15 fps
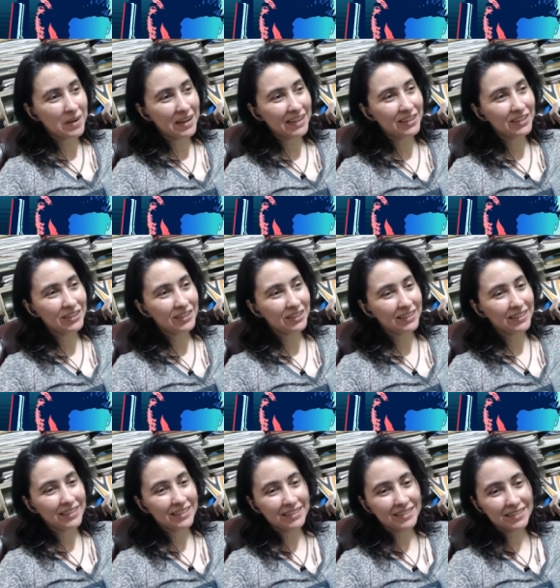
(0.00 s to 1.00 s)
my
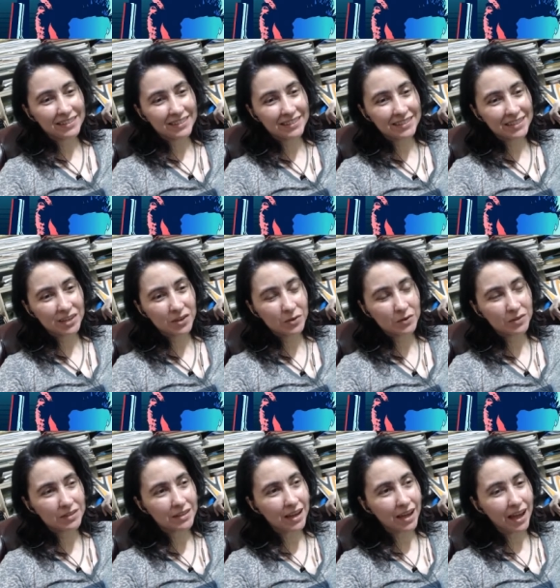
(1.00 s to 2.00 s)
goodness. Let's see who's...
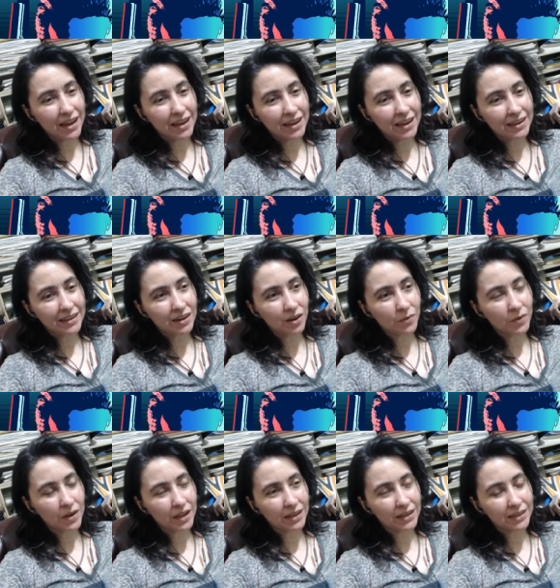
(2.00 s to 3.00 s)
I did not
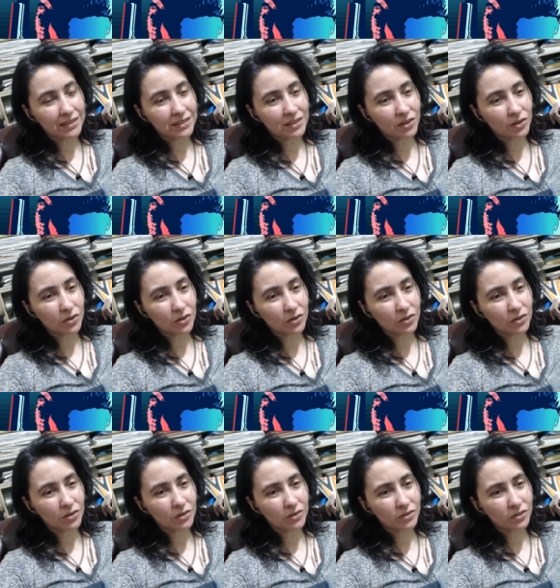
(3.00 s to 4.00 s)
recognize the
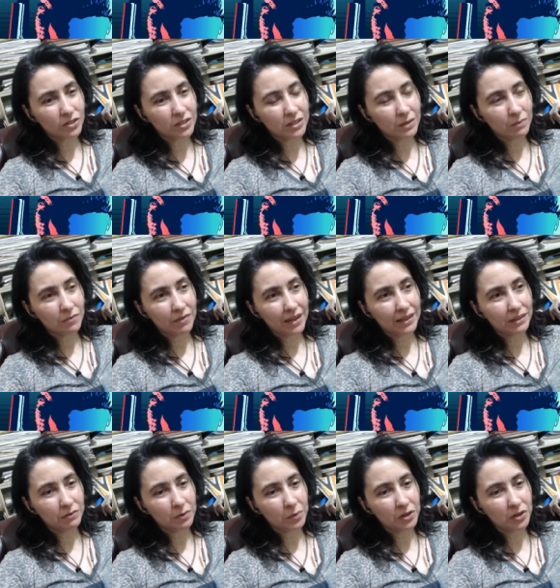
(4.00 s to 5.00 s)
girl. She seemed vaguely
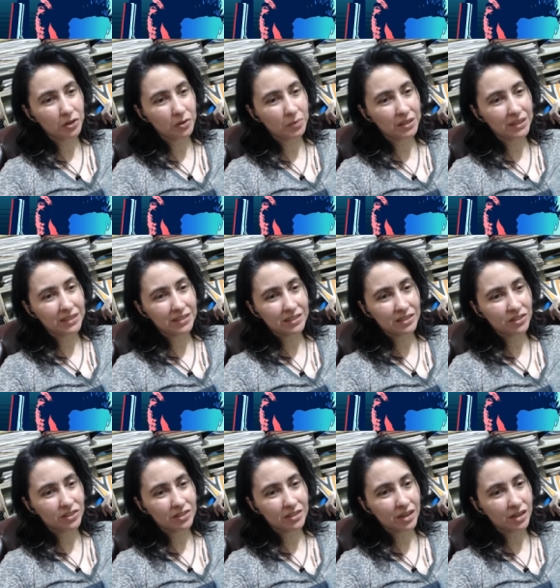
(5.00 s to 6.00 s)
familiar, but it's
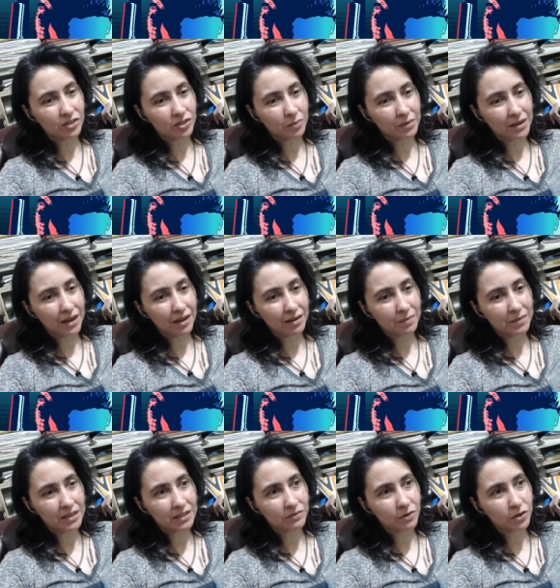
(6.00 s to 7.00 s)
not jumping out at me
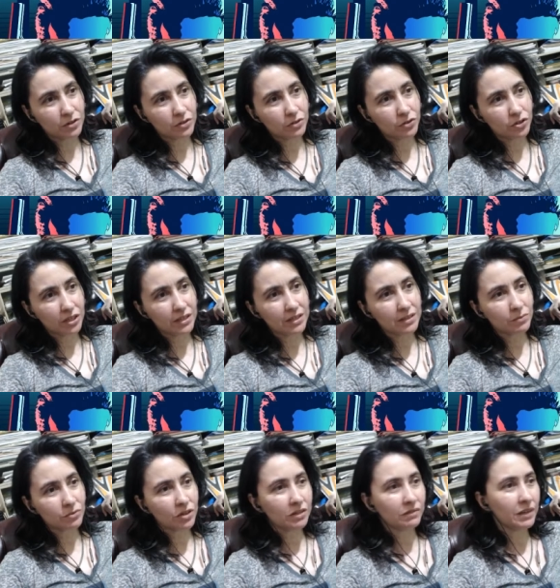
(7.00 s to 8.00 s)
as far as who she is. I'm
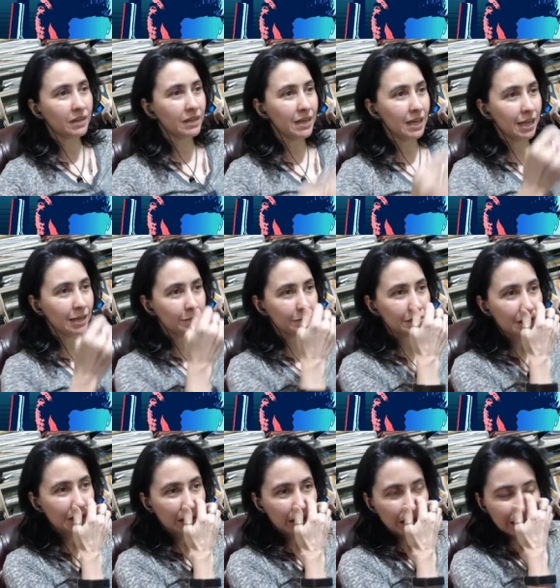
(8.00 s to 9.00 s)
trying to find the names.
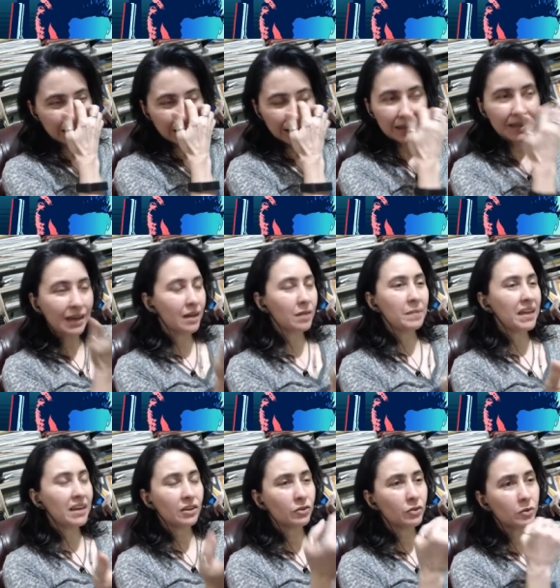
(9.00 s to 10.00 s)
Yeah,
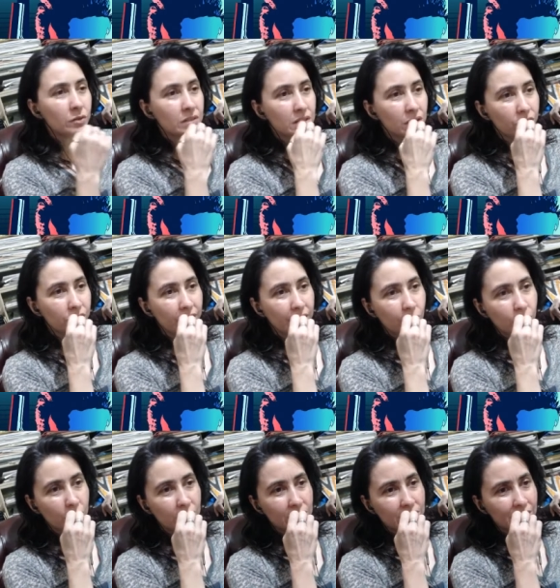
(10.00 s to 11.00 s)
Amanda Crew, it said her name
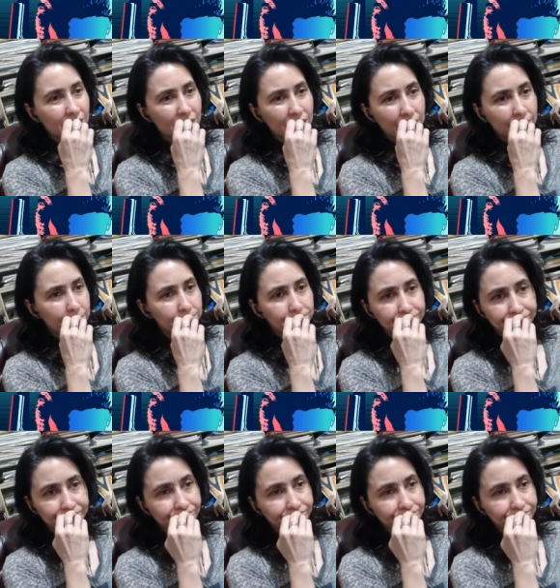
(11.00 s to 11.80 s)
was. I am...